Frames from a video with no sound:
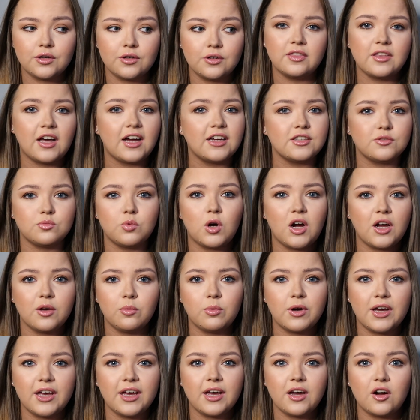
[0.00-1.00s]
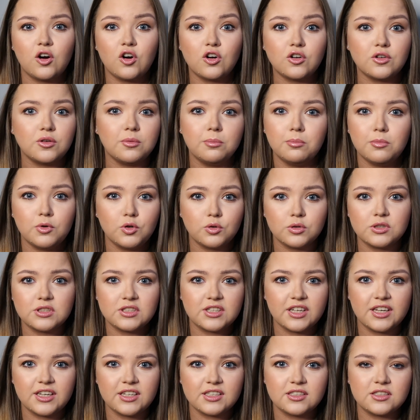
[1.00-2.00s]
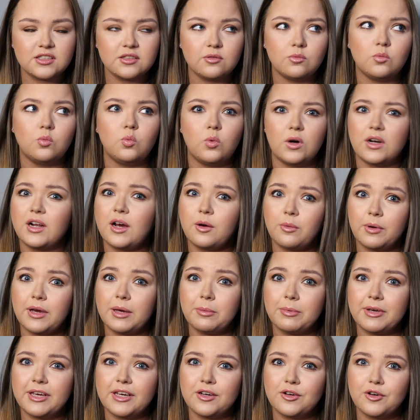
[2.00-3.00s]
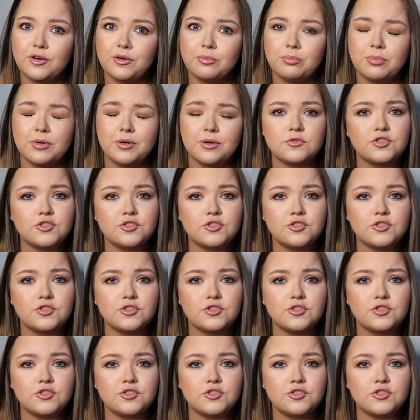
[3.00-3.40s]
That is what I wear on most days when I wear makeup.